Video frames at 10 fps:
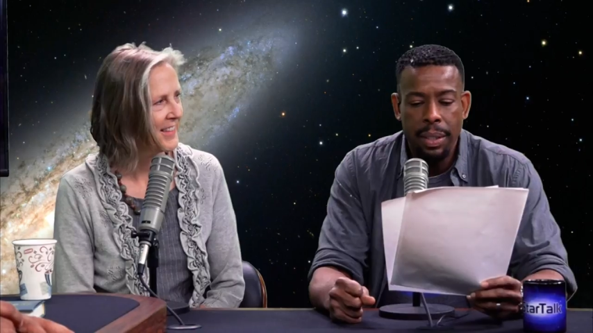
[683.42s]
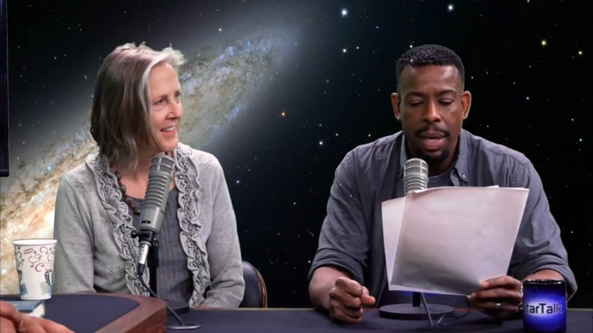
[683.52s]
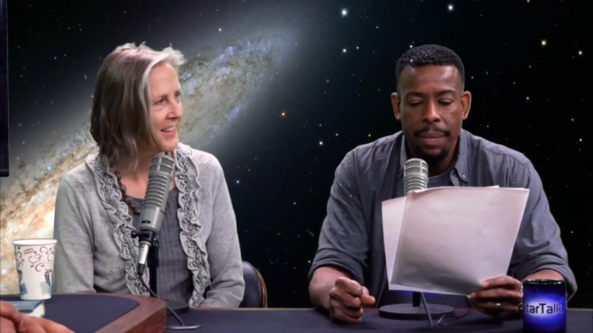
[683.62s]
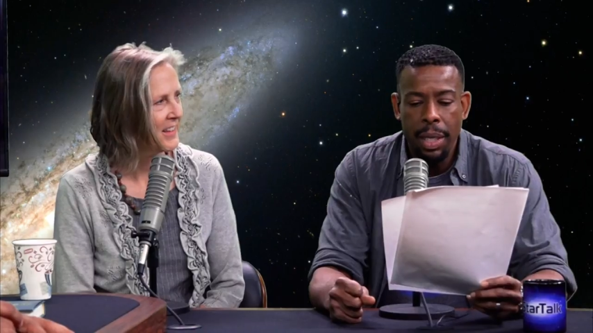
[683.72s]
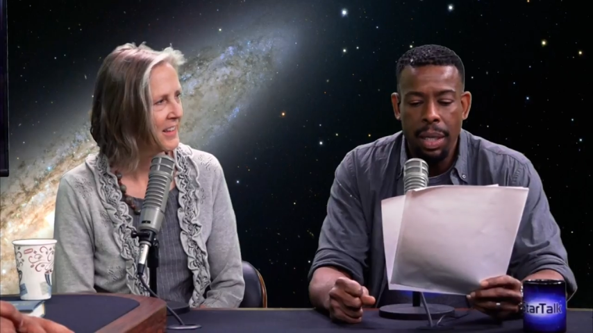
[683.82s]

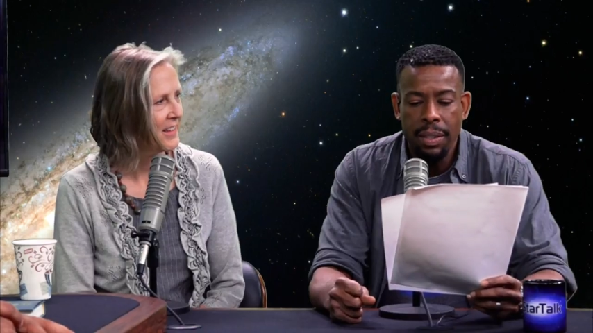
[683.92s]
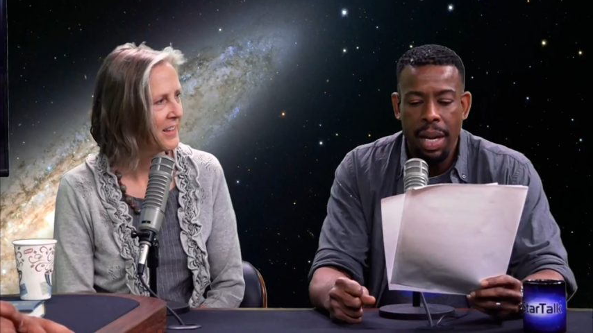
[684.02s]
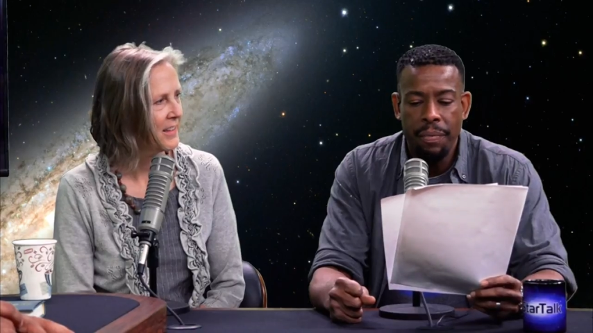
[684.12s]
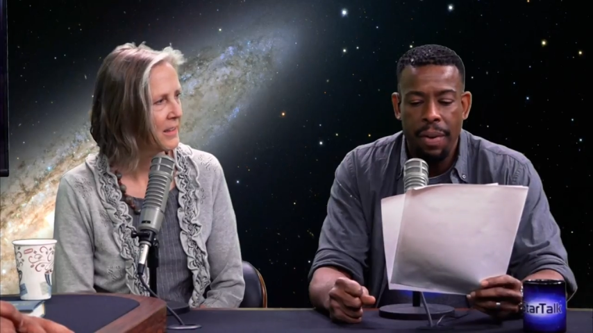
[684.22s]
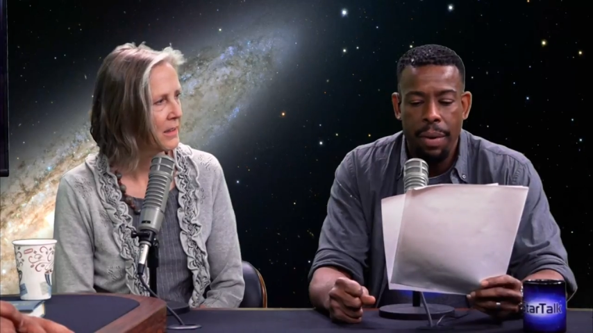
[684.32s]
Speaker 1: I'm a young
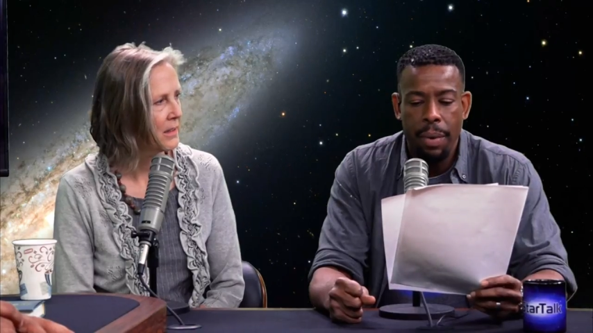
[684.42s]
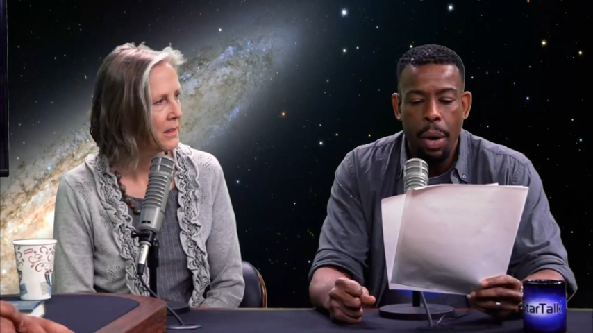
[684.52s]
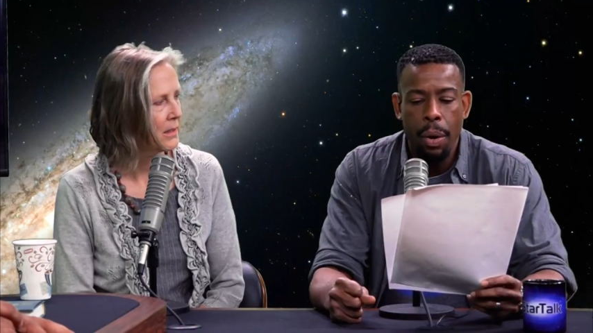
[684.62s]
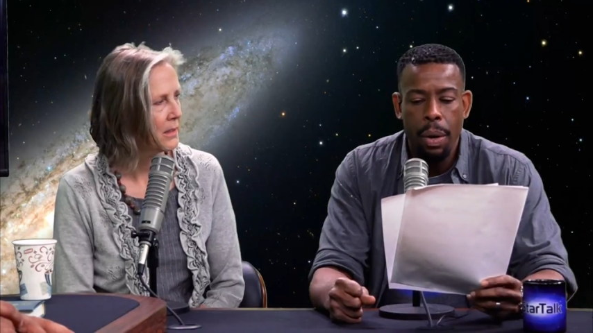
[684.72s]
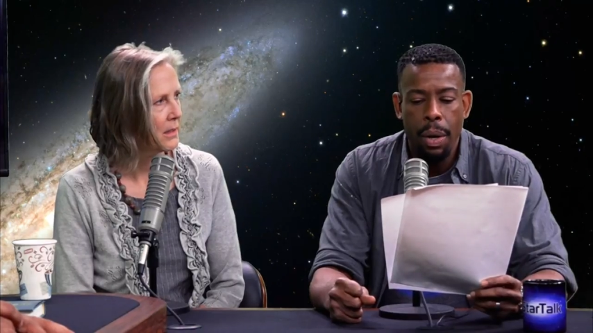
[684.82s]
sci-fi uh,
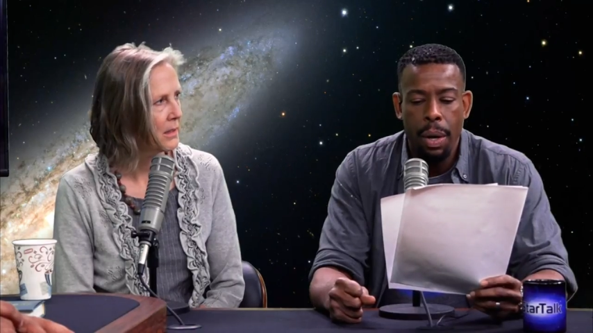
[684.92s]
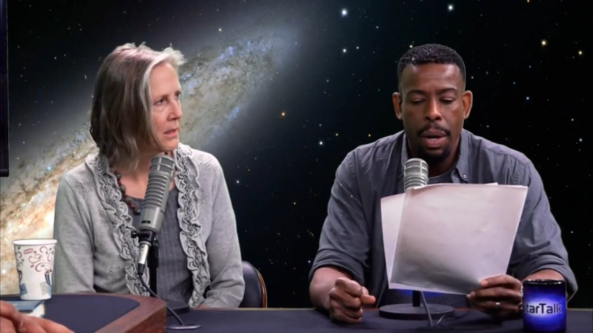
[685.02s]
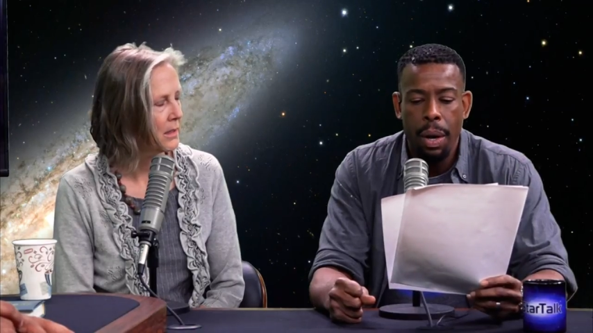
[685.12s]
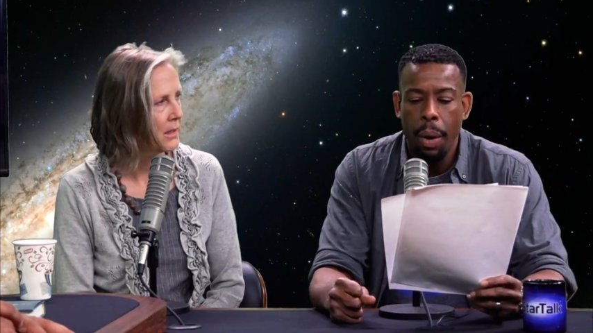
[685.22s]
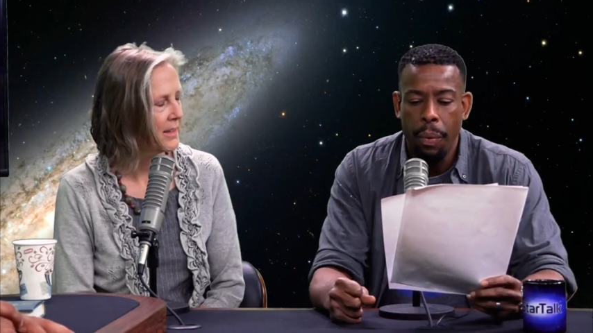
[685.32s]

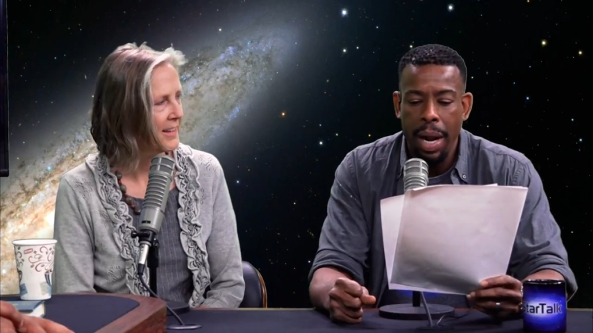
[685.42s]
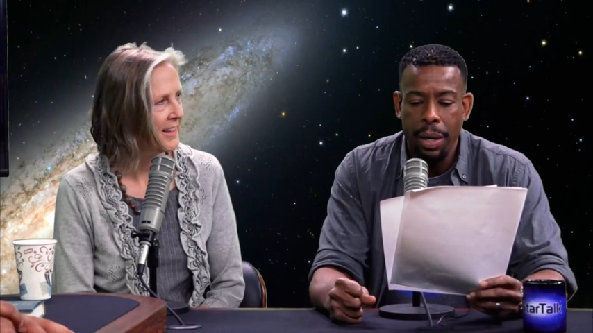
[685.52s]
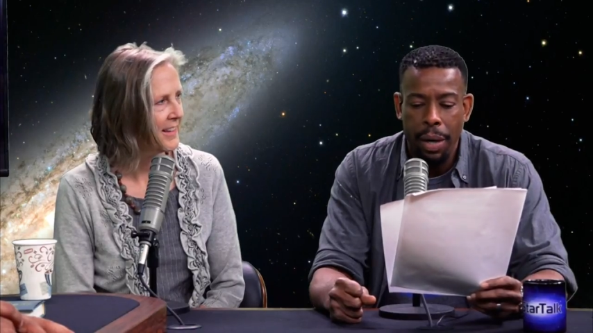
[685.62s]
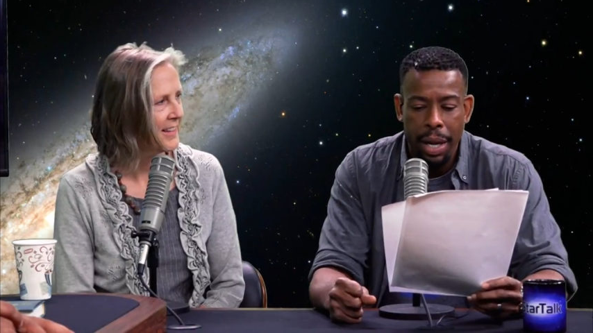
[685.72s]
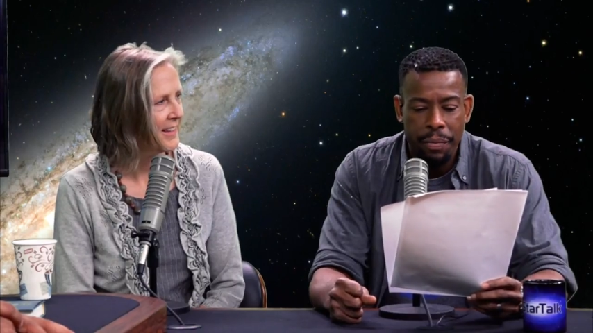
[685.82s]
uh, uh,
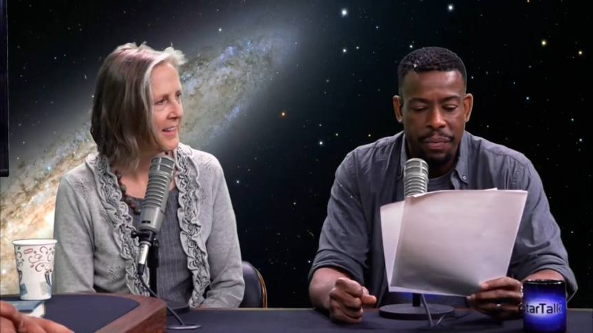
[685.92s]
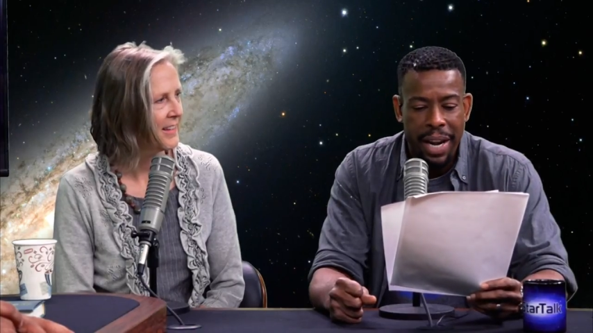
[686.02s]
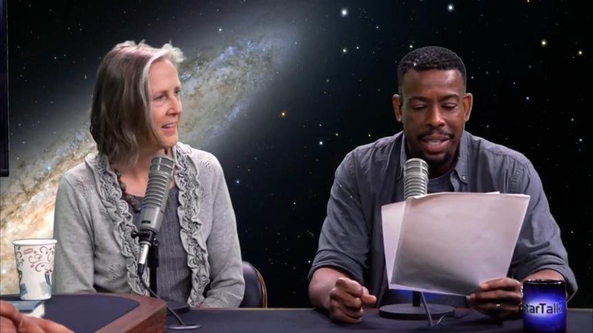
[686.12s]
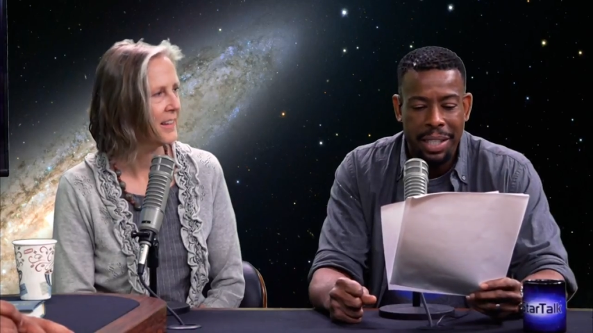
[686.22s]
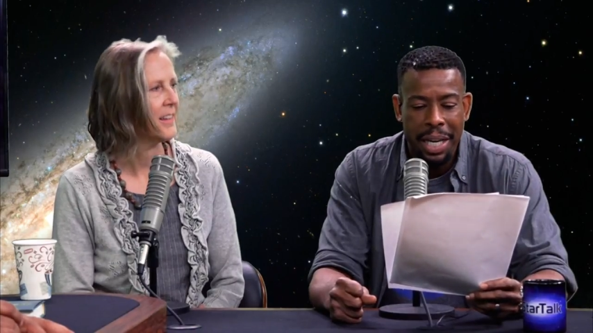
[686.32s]
writer and
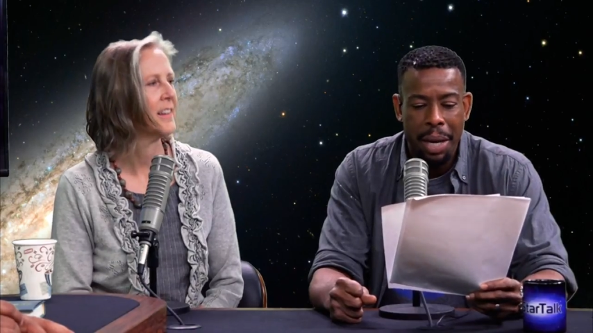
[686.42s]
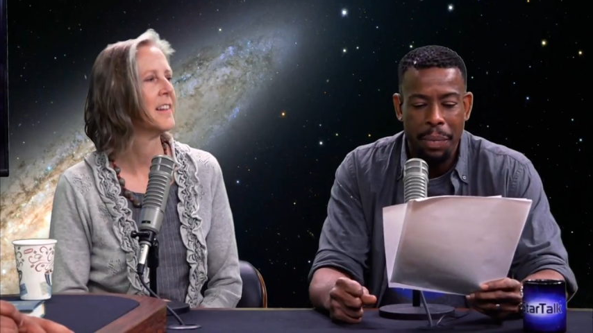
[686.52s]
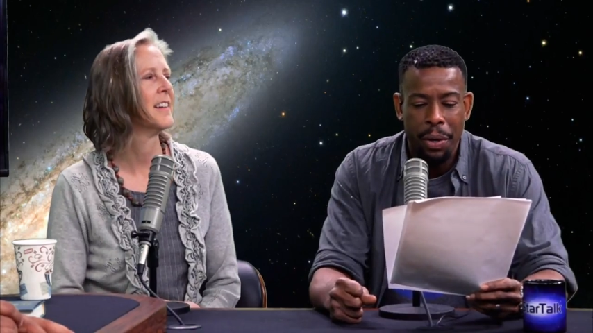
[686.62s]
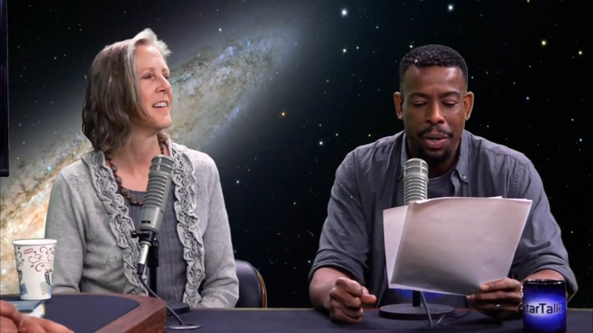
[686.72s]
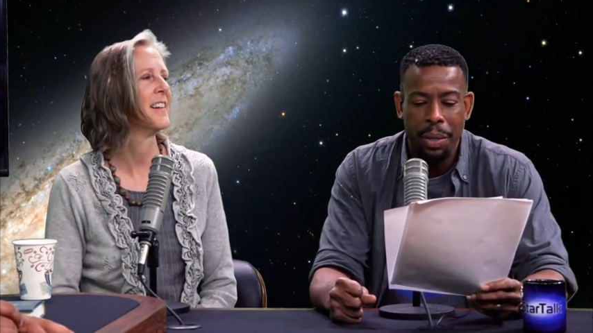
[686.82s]
fantasy. I'm
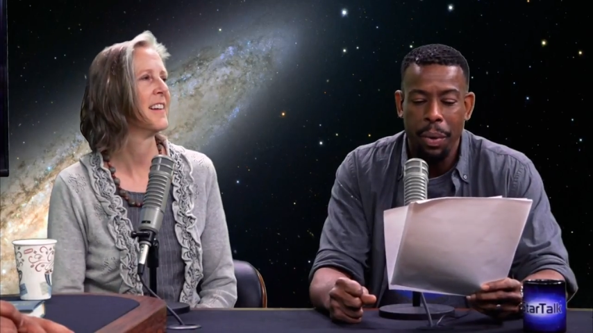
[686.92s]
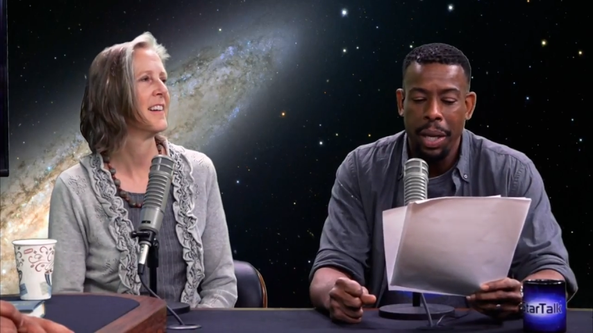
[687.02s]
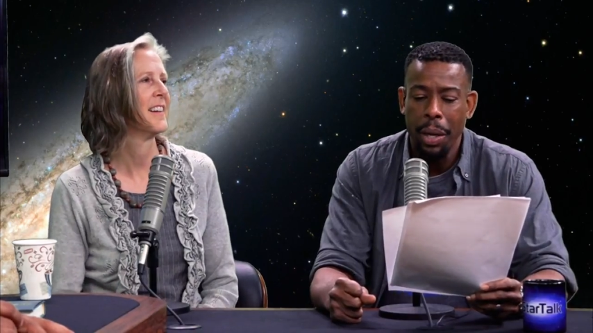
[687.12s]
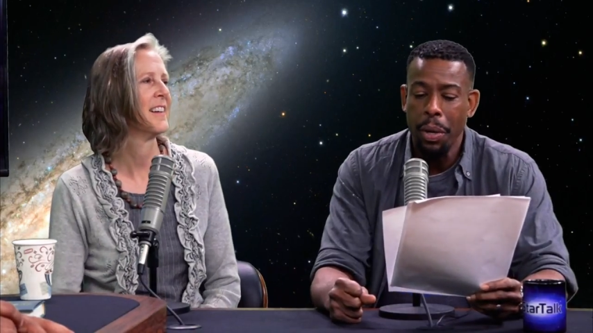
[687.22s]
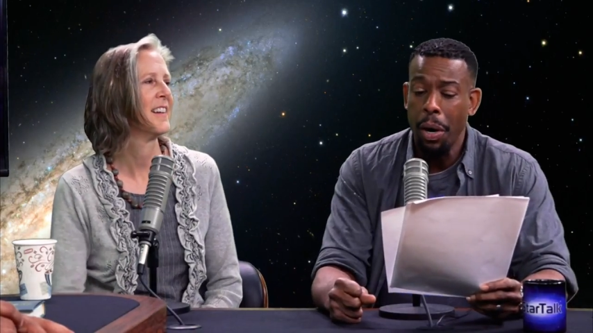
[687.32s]
currently
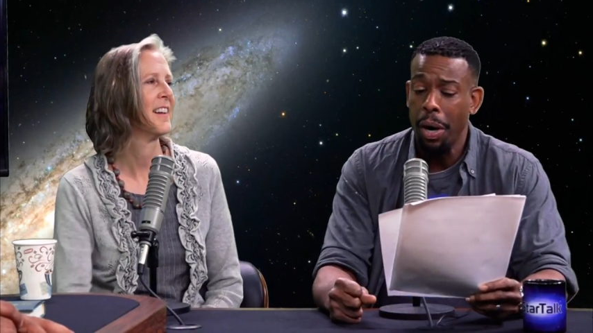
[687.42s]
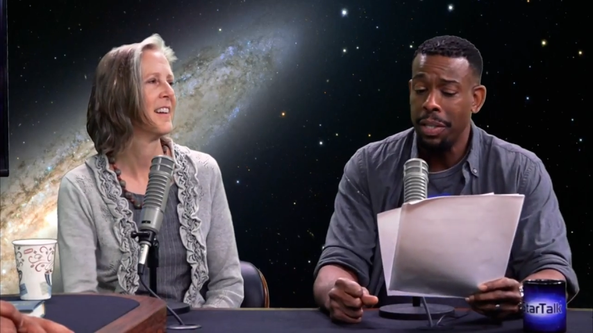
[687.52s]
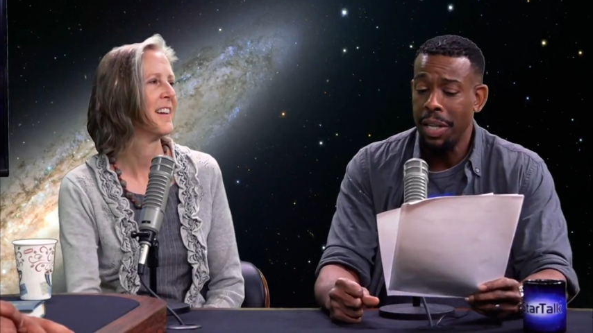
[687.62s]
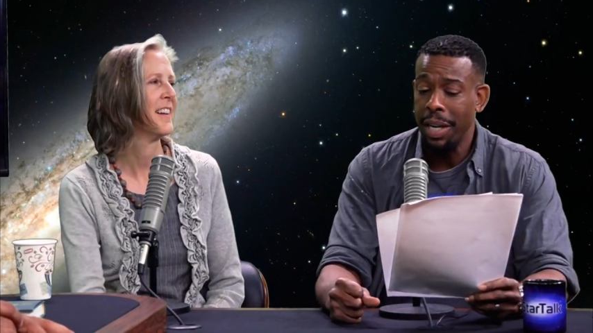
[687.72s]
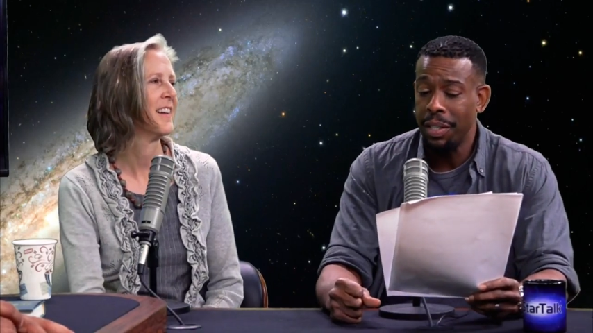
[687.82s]
working on a hard
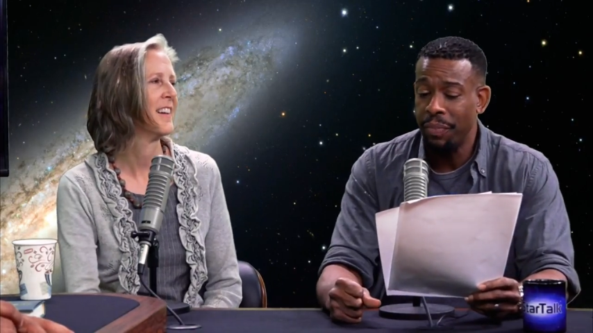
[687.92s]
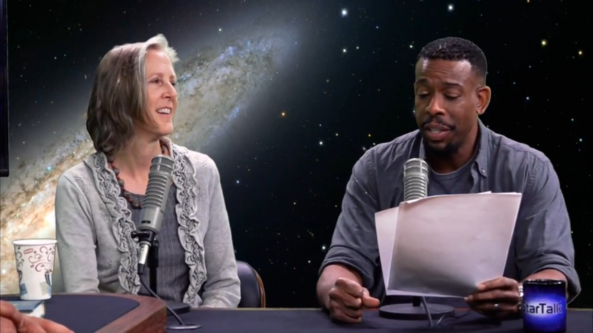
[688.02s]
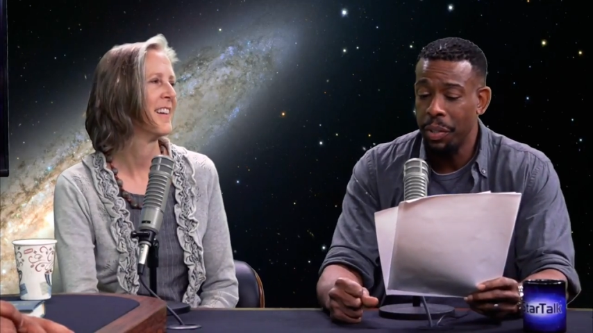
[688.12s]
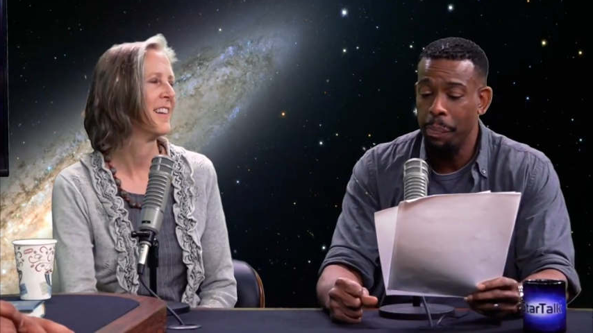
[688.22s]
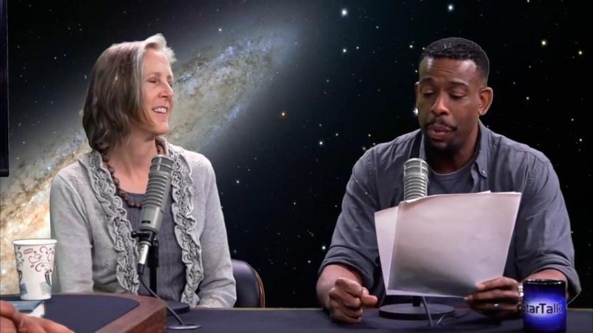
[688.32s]
science
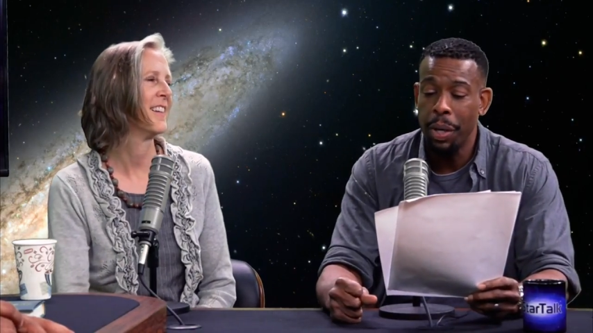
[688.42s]
fiction book.